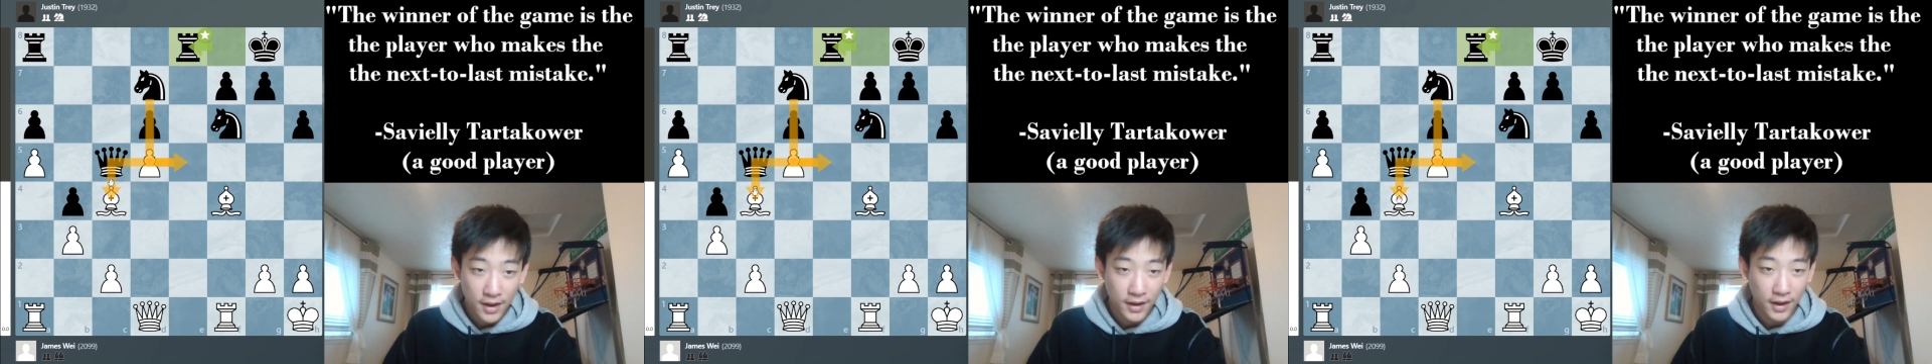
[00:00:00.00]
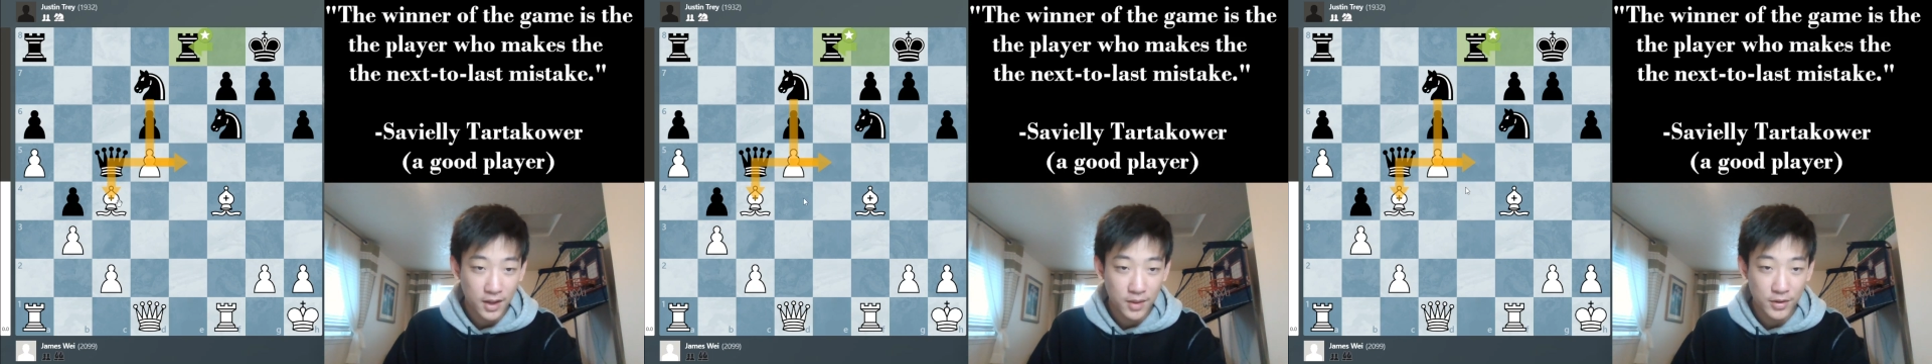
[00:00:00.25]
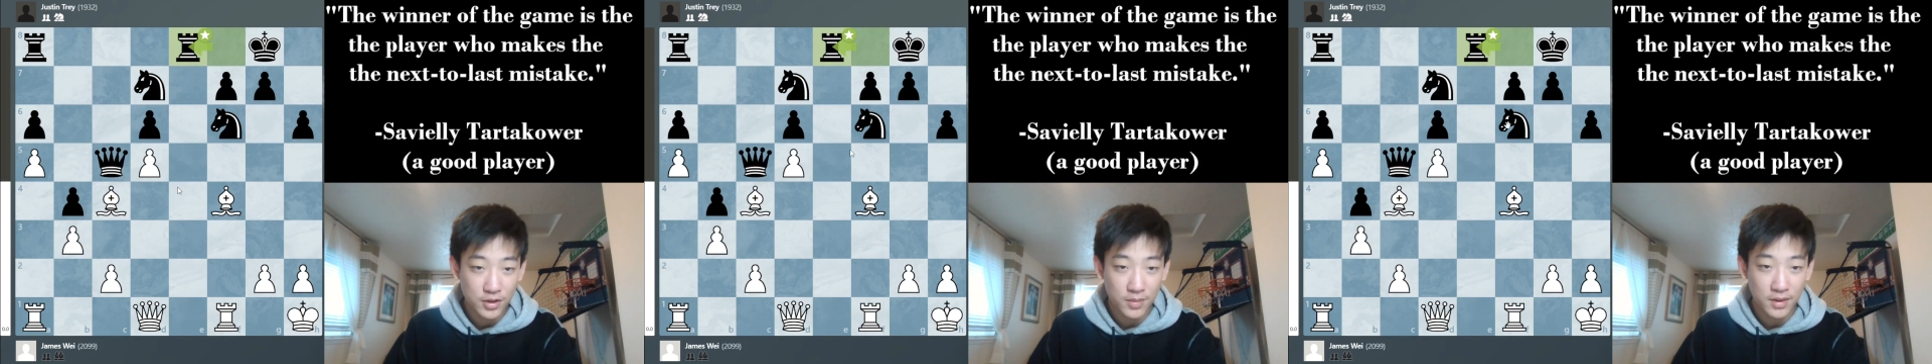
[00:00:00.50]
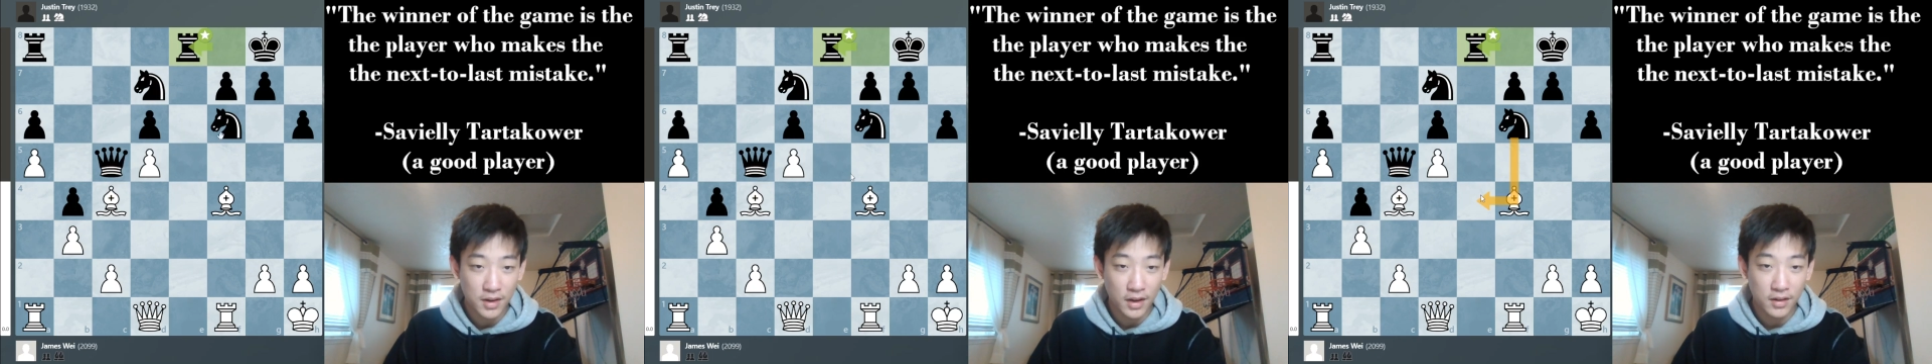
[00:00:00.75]
attacking the
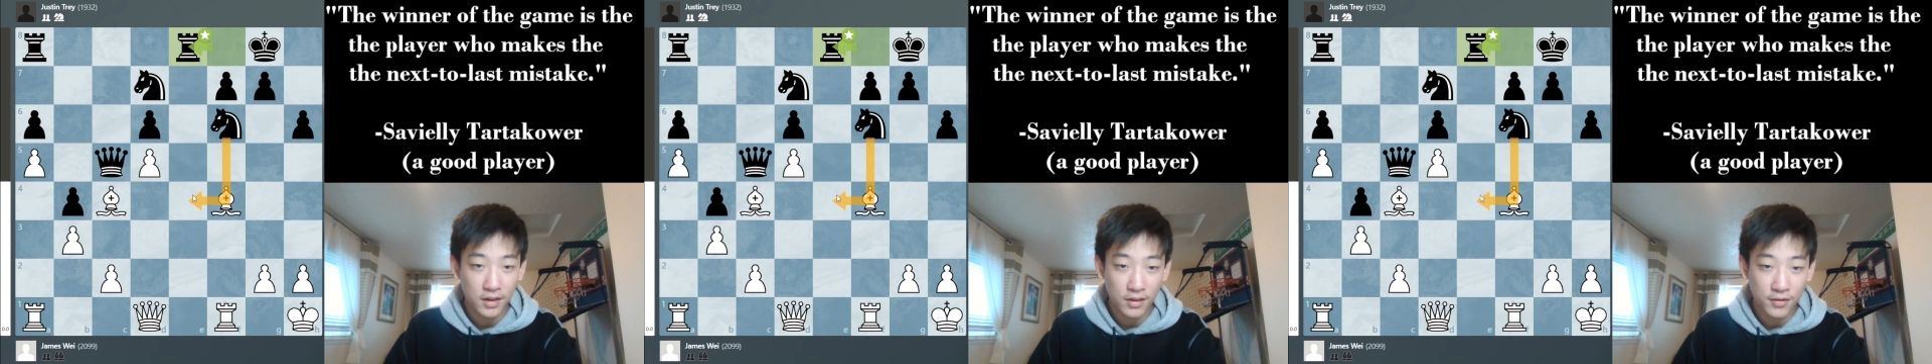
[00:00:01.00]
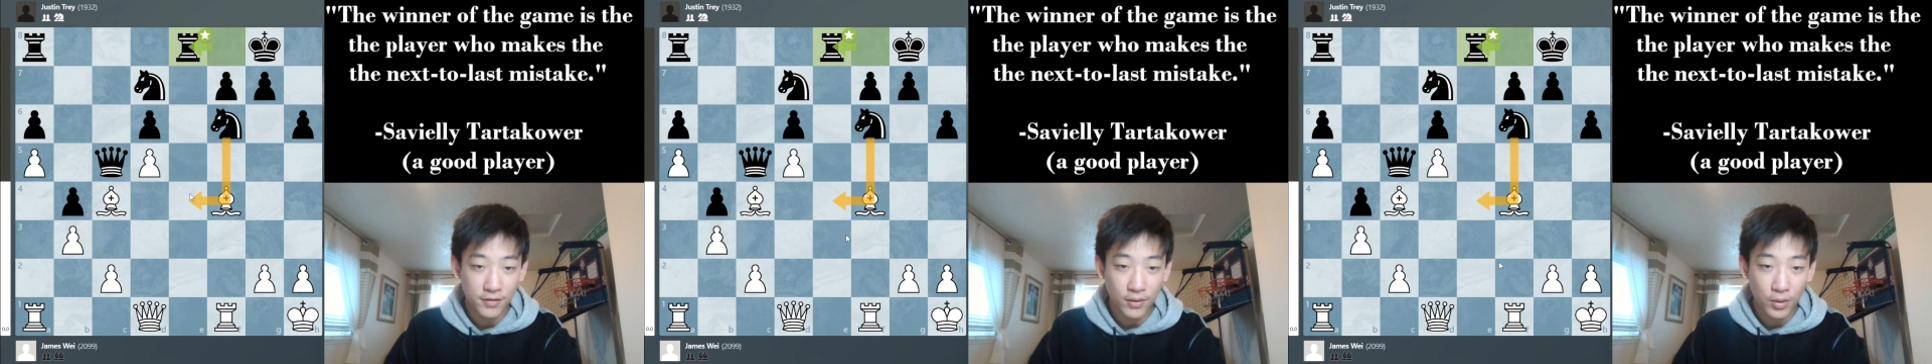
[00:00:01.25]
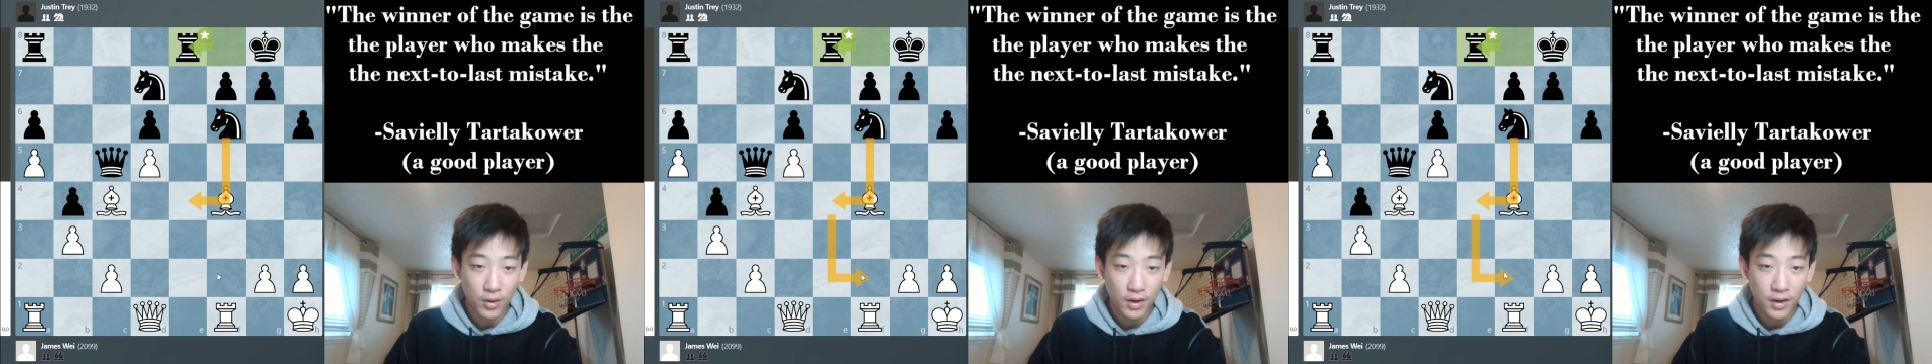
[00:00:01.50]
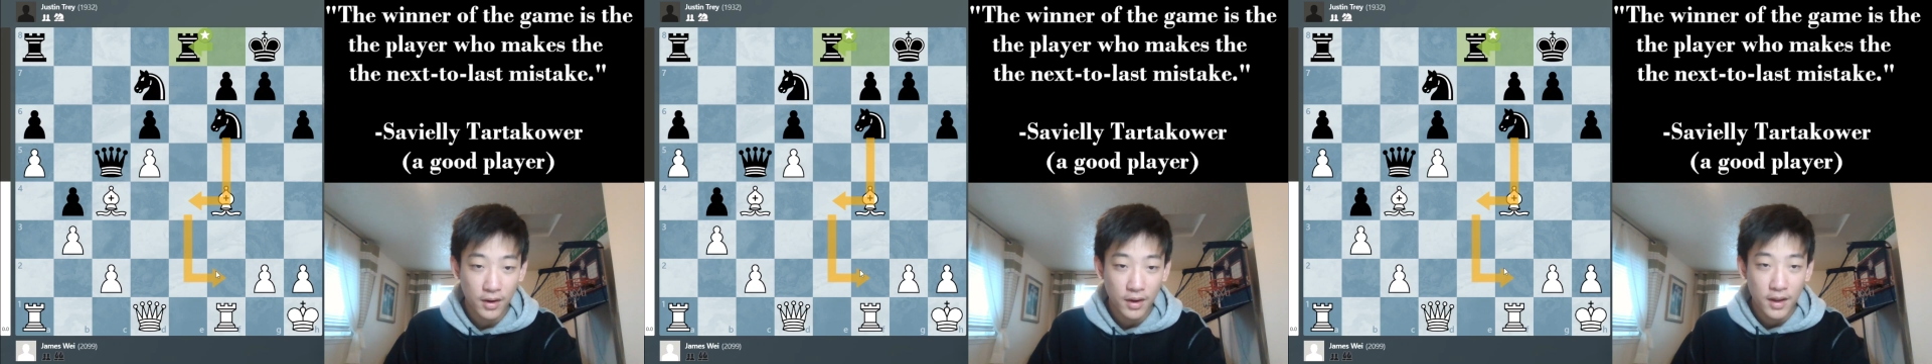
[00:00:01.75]
bishop, knight to e4,
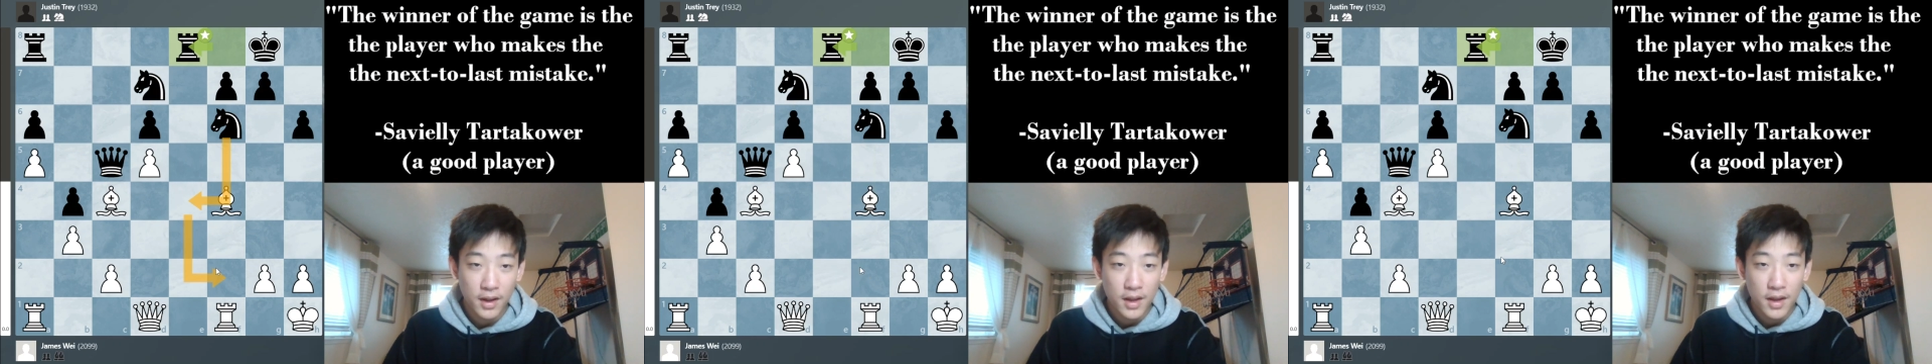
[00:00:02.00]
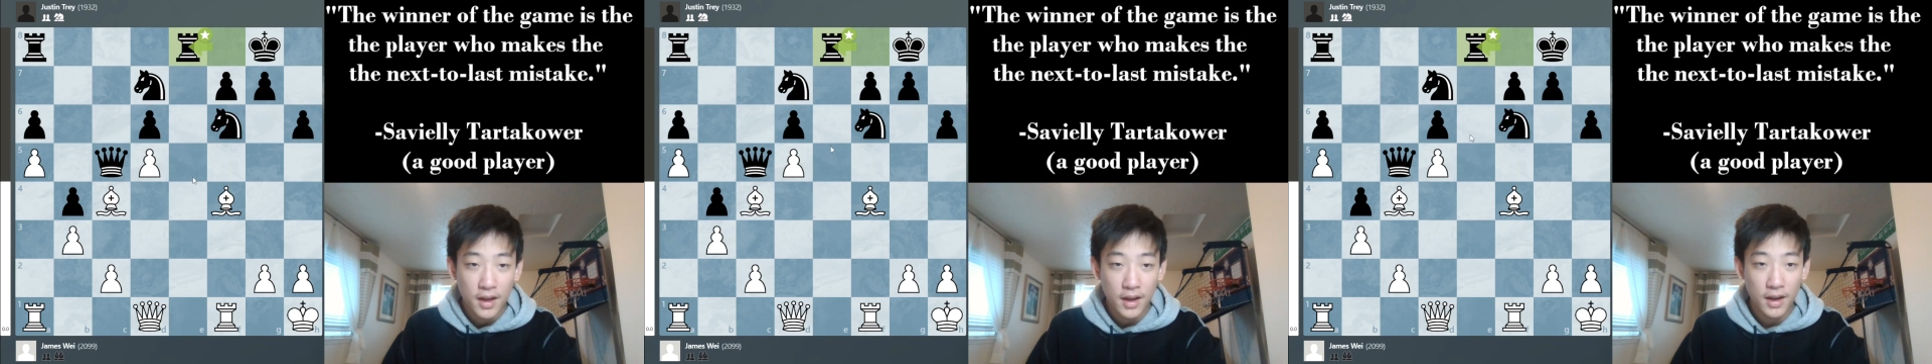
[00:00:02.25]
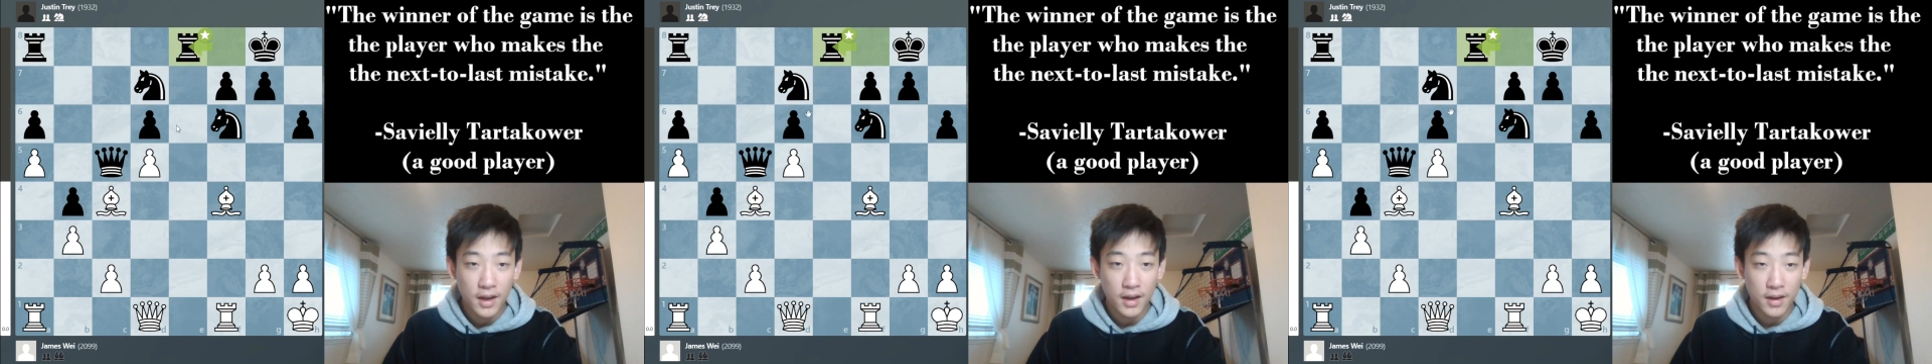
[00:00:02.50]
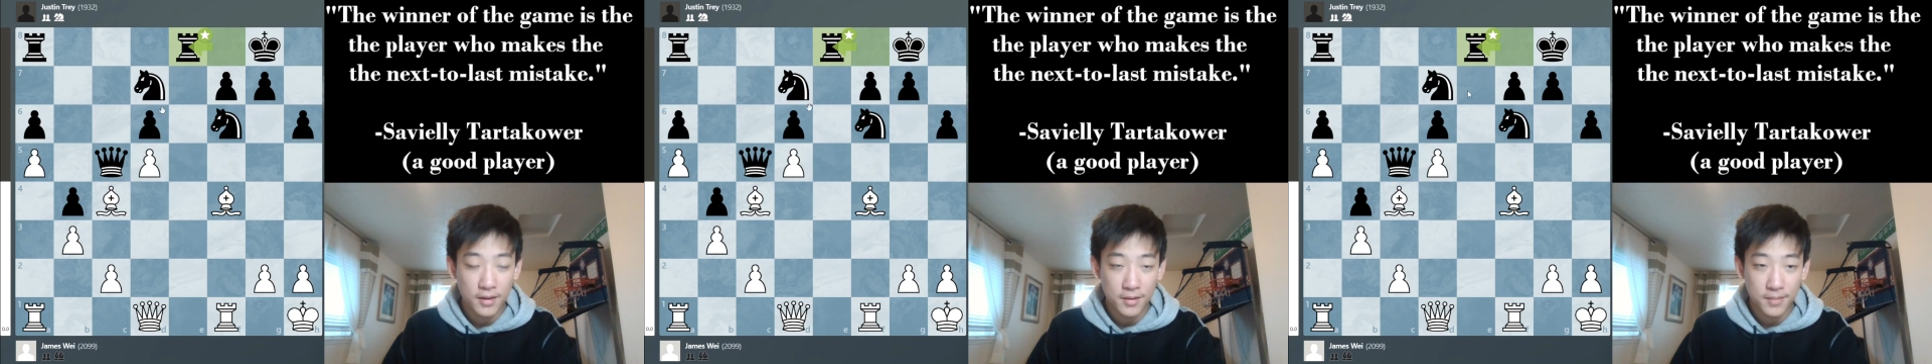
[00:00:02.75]

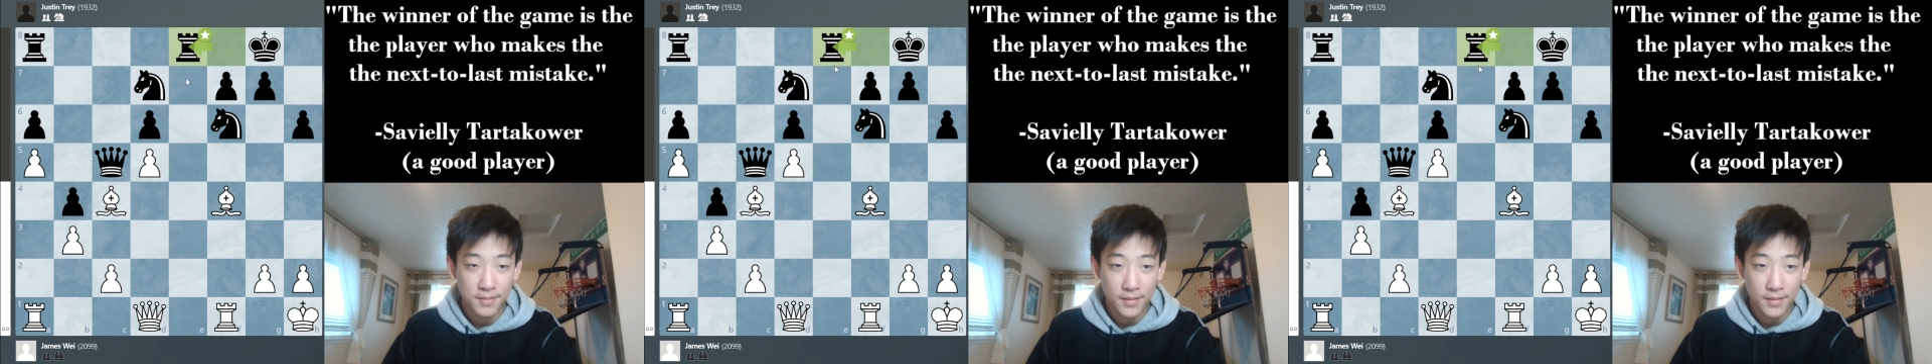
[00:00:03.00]
and